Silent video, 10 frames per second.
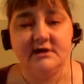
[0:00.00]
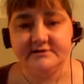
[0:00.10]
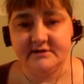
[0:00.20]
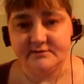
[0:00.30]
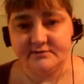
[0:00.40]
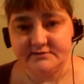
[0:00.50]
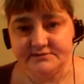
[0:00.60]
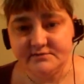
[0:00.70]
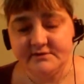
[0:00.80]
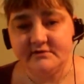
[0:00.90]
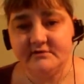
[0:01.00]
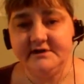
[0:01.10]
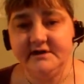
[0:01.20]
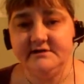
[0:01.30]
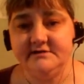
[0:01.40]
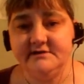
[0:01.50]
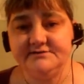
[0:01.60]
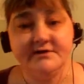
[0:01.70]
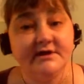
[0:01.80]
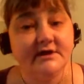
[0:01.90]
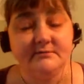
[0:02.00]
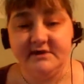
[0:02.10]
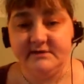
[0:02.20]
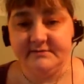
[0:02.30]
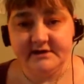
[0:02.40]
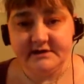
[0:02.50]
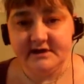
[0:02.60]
Another person with a herniated disc may be in